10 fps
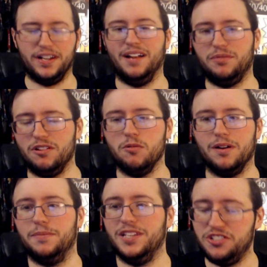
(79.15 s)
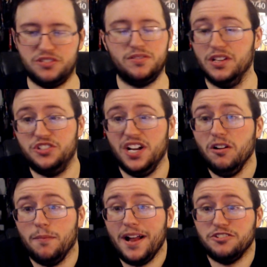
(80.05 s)
But the general
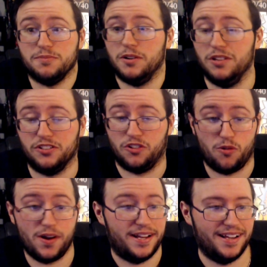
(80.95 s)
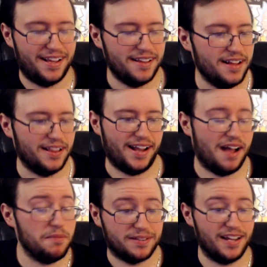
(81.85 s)
manager mode looks great. Like,
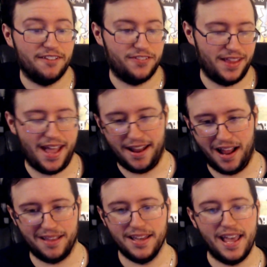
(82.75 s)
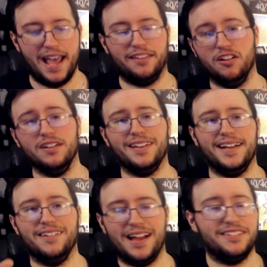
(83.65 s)
I'm excited for that. As long as I
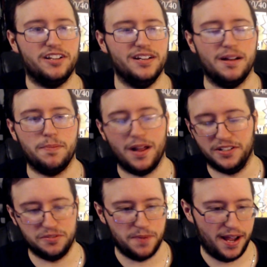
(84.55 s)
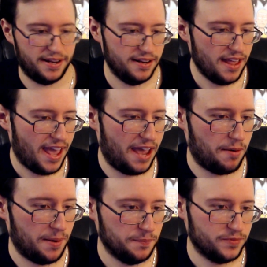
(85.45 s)
hear that's good, I'll probably just buy it
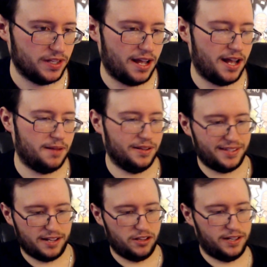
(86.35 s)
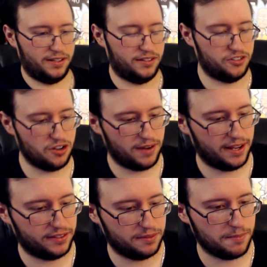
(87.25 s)
anyway. Let's take a look at this
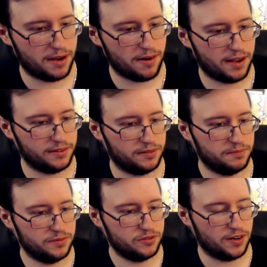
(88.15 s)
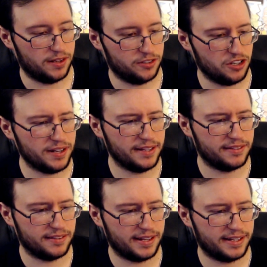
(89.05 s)
Showcase and MyRISE trailer. Showcase
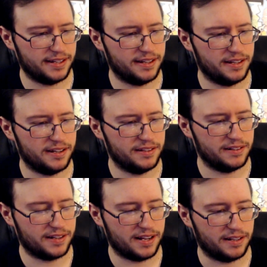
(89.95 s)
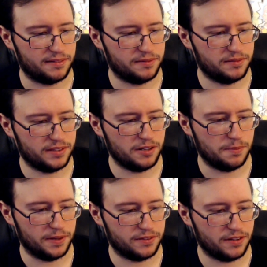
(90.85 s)
is like they're kind of single
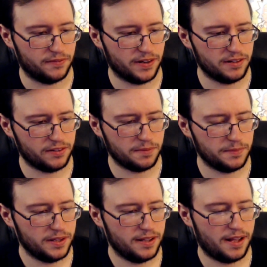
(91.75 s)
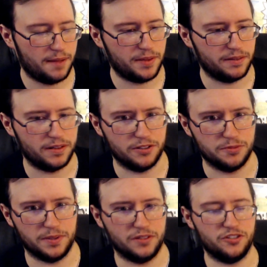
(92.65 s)
player stuff, right, or something? I'm not
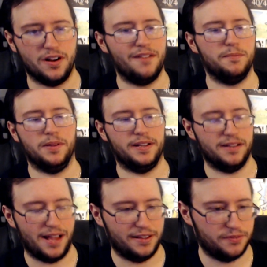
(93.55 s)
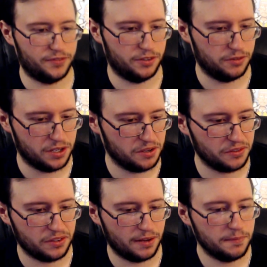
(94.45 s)
100% sure. I haven't played the last few years,
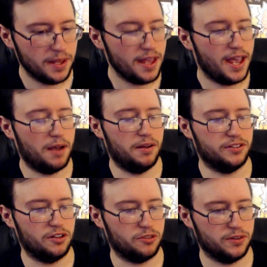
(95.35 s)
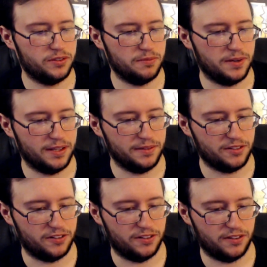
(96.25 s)
so anyway, let's go. 3, 2. Well, let's
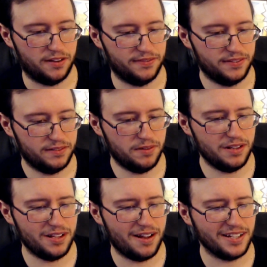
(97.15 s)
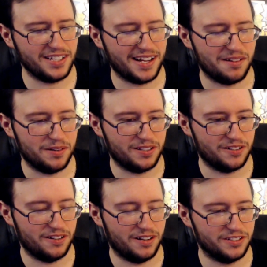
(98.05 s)
turn this off. Well, no, I actually kind of want to turn
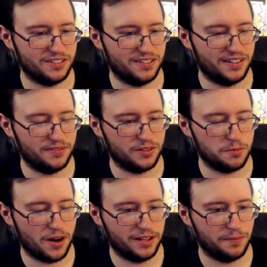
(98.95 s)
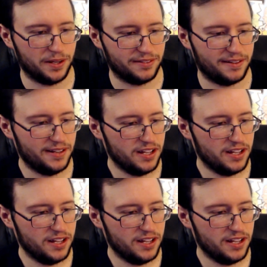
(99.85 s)
it on just to see if there's more Xbox sound.